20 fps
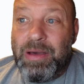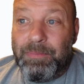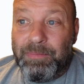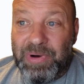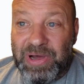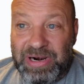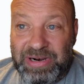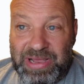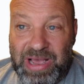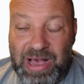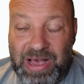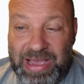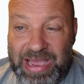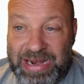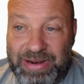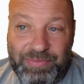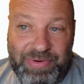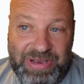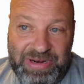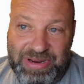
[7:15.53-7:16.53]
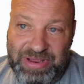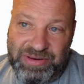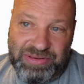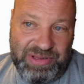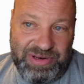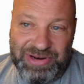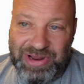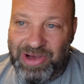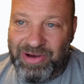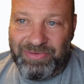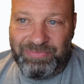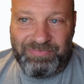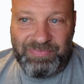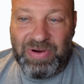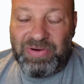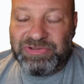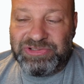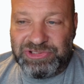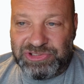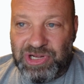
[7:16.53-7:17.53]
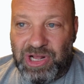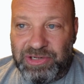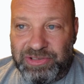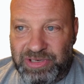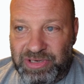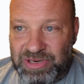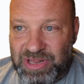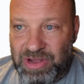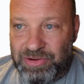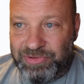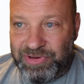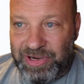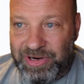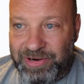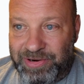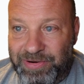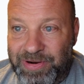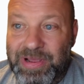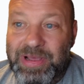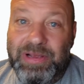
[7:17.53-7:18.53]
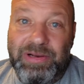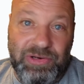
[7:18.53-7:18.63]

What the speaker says: But anyway, then I said, no, I'll just call Discount Tire.